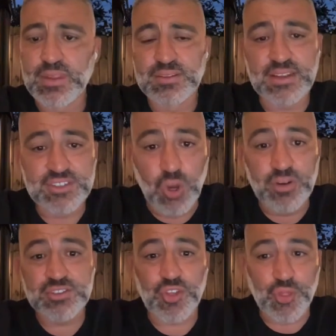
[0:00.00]
Daytona
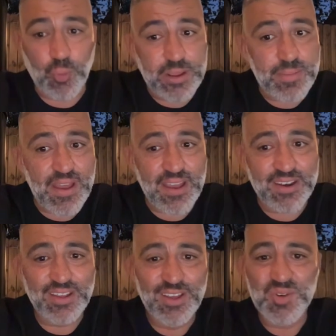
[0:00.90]
is a
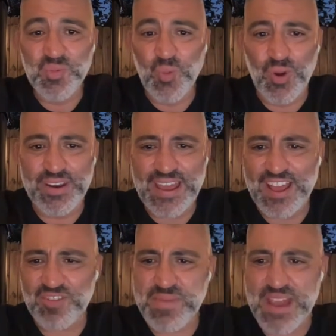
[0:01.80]
3-bed,
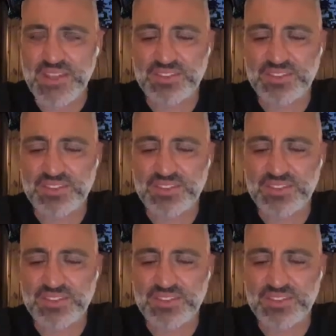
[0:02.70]
1.5 bath,